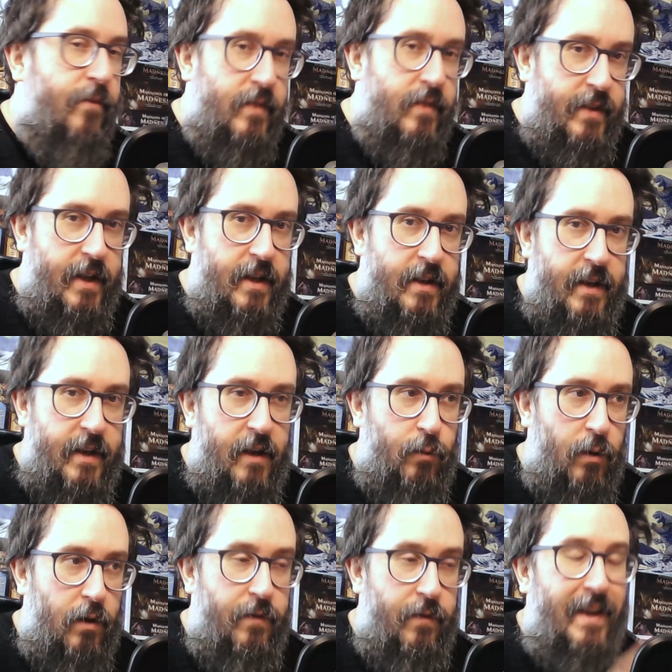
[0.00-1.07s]
D&D is one
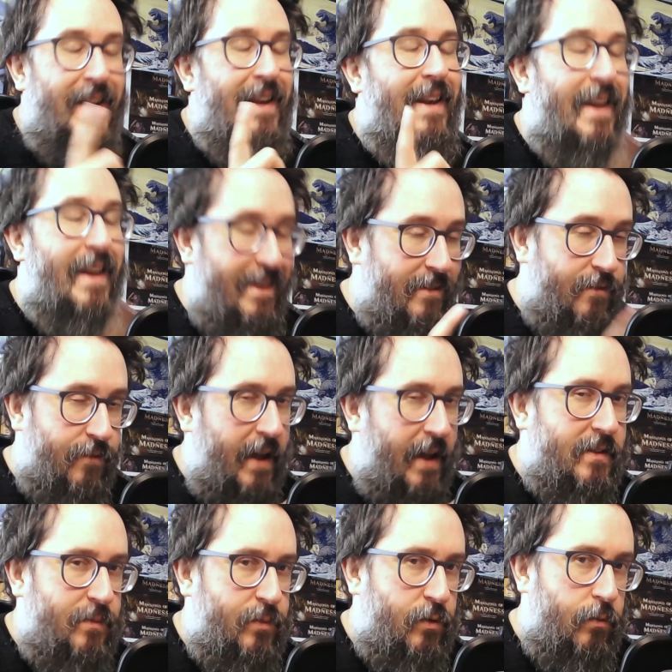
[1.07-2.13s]
of the least
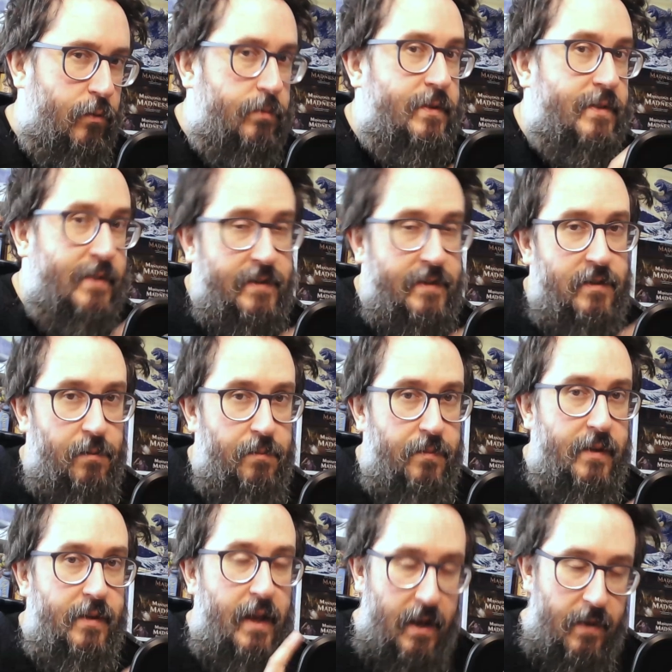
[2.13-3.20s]
flexible
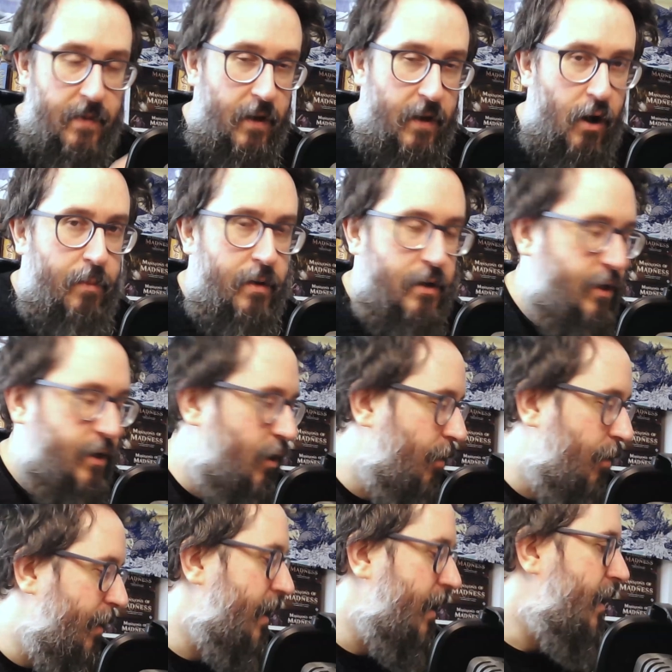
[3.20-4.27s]
systems in the RPG
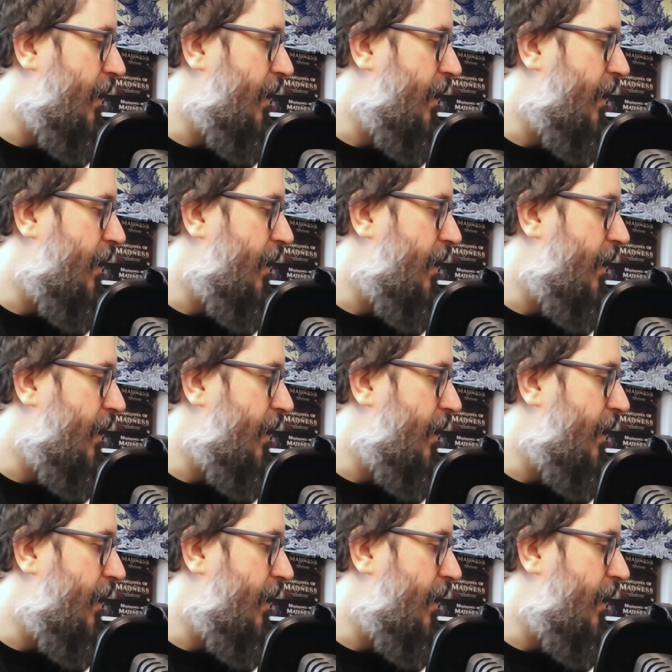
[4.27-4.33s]
hobby.